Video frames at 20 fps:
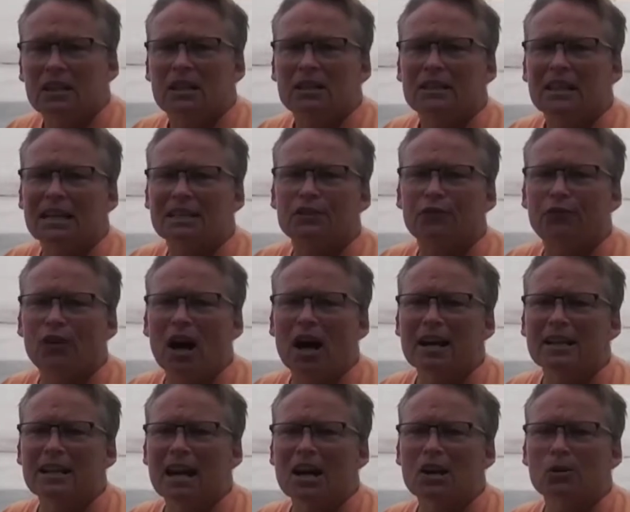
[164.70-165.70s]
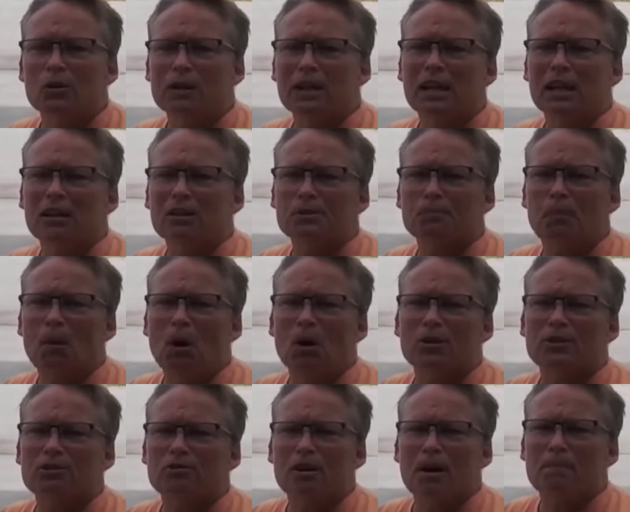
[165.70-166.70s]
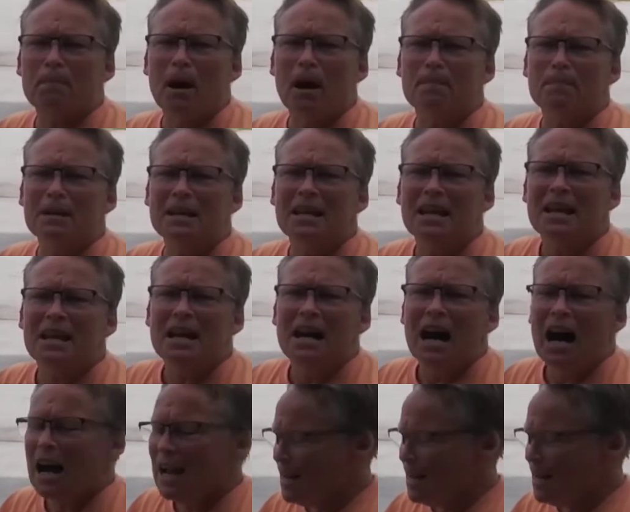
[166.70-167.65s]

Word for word: That's fine. I don't care. His paws are up on me. I